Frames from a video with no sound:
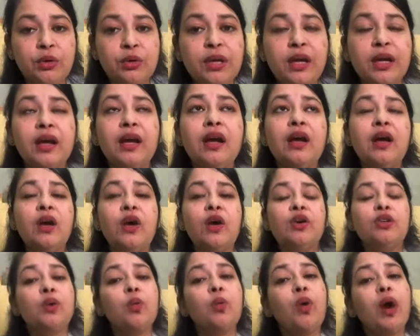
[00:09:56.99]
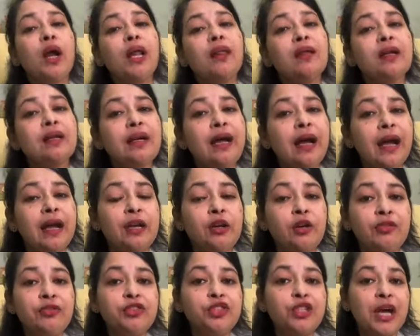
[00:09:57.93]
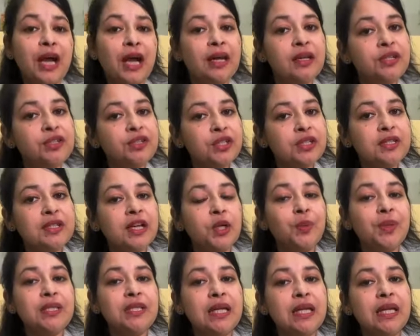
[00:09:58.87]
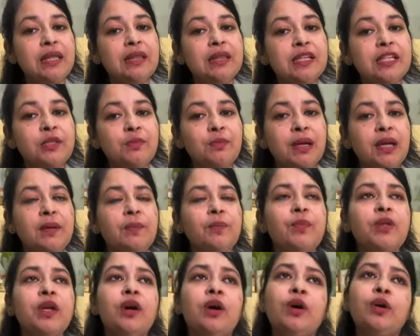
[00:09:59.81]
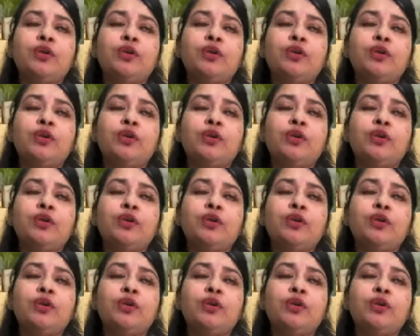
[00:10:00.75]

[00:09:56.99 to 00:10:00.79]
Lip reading: Okay, so what are the kind of challenges that we see in these men?